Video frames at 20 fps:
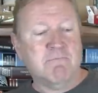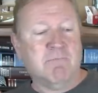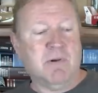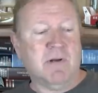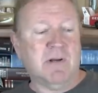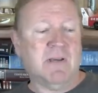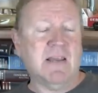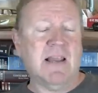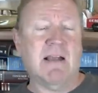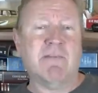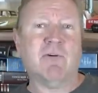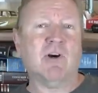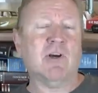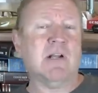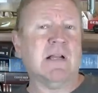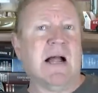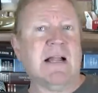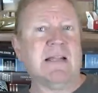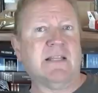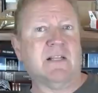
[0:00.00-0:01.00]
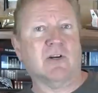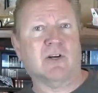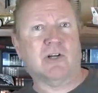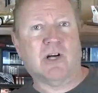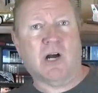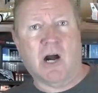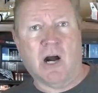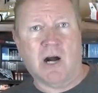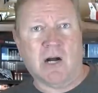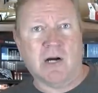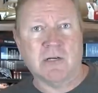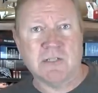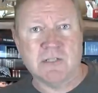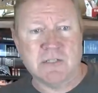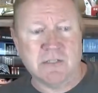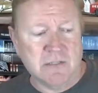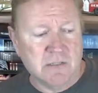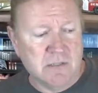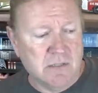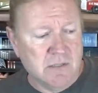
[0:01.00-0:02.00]
but never got their
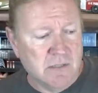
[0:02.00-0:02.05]
cars.